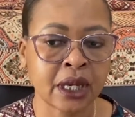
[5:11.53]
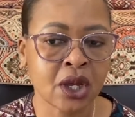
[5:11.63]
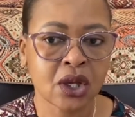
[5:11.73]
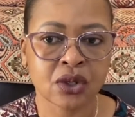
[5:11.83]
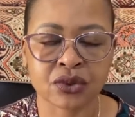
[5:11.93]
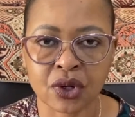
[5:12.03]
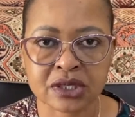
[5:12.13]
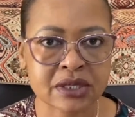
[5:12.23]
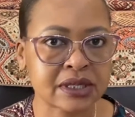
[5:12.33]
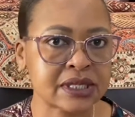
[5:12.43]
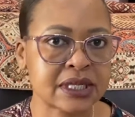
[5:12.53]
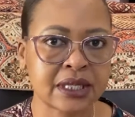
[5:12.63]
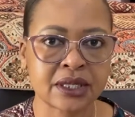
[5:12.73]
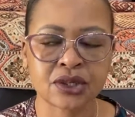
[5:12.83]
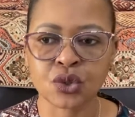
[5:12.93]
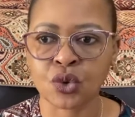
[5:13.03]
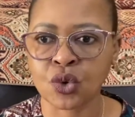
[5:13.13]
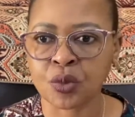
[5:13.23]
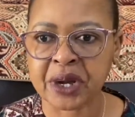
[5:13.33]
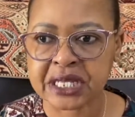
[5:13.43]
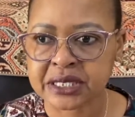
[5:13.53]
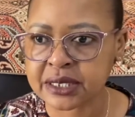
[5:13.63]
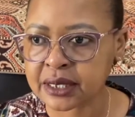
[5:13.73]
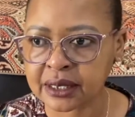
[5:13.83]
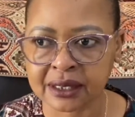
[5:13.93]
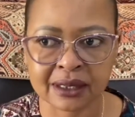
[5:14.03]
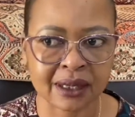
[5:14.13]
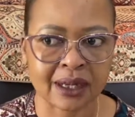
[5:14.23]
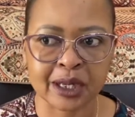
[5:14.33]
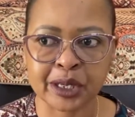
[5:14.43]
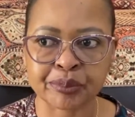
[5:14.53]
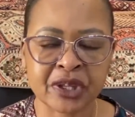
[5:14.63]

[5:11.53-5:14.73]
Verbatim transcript: rotten teeth or by seeing um,